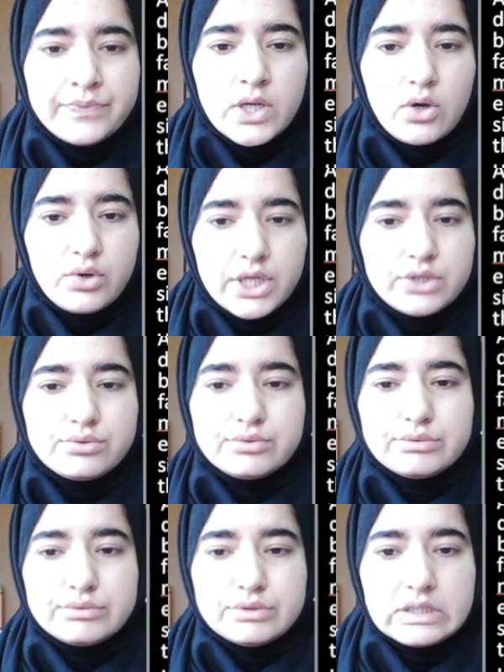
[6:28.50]
Okay,
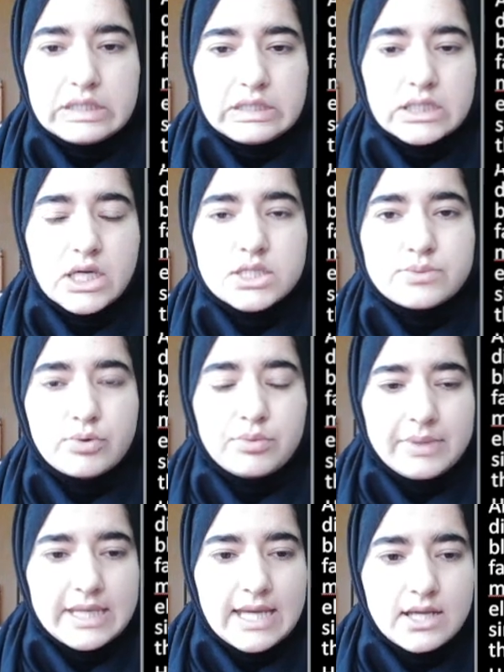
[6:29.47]
through three transport
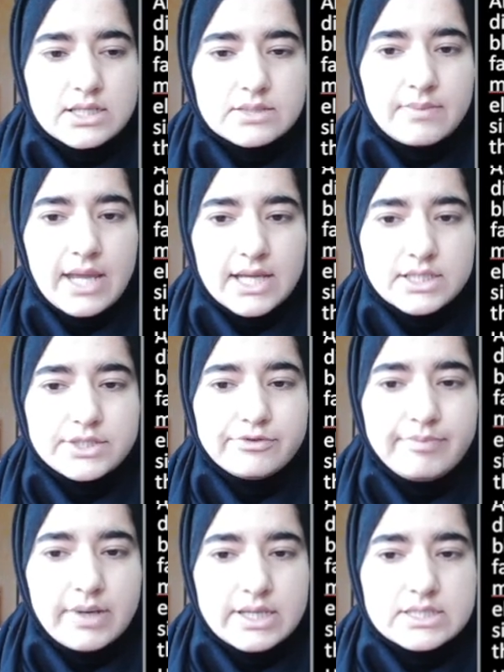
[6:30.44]
mechanism:
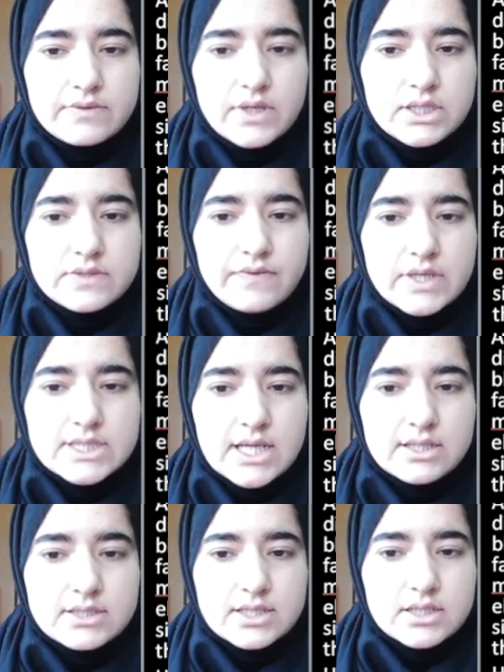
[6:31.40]
active, passive, and
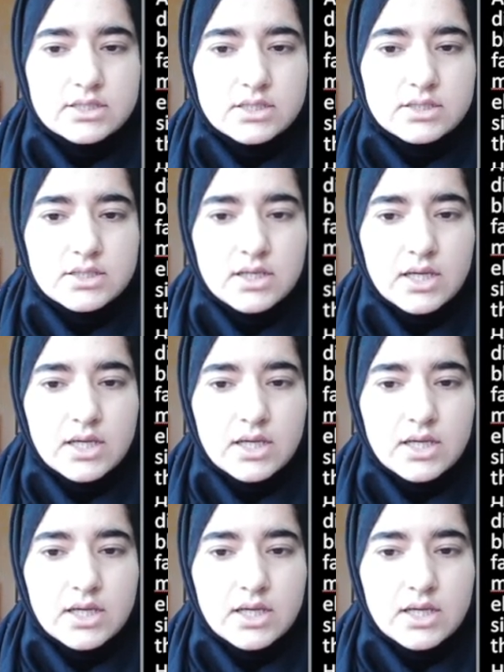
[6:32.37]
facilitated.